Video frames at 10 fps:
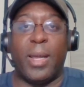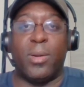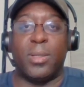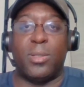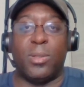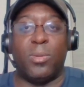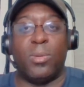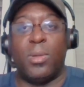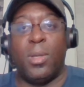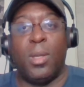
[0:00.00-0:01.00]
us to
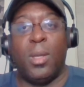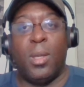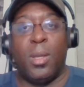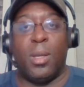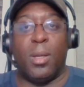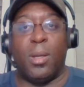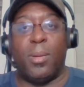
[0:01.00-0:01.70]
it